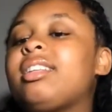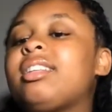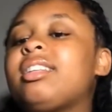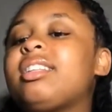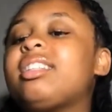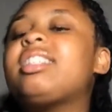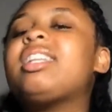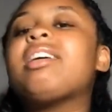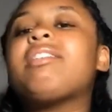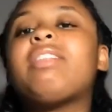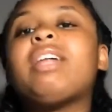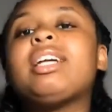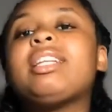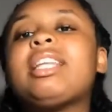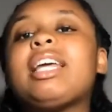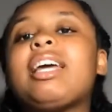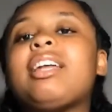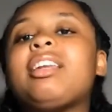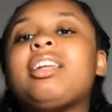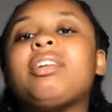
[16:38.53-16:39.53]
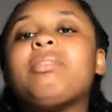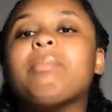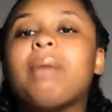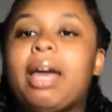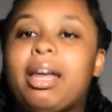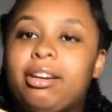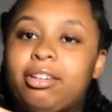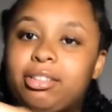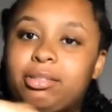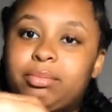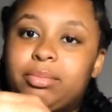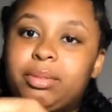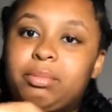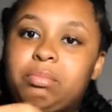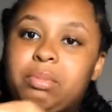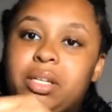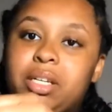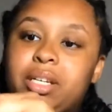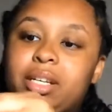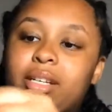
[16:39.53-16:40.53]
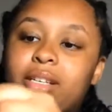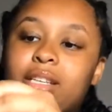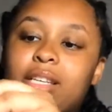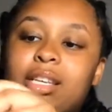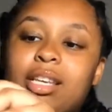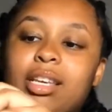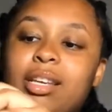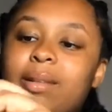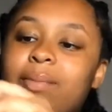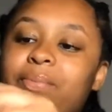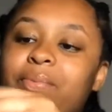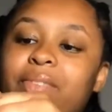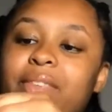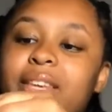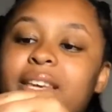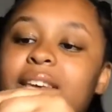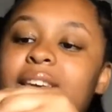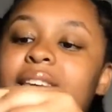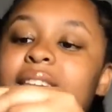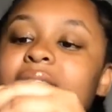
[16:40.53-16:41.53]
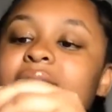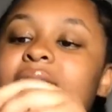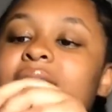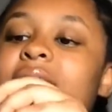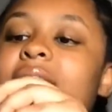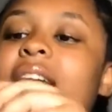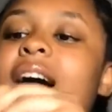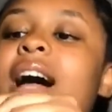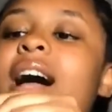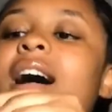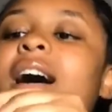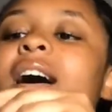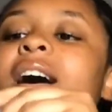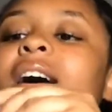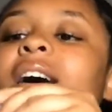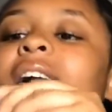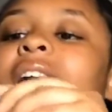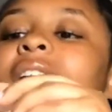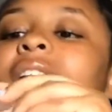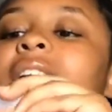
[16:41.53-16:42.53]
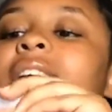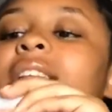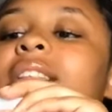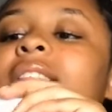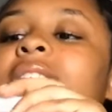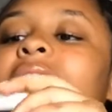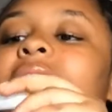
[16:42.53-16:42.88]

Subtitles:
Stuff like that didn't matter to me because I already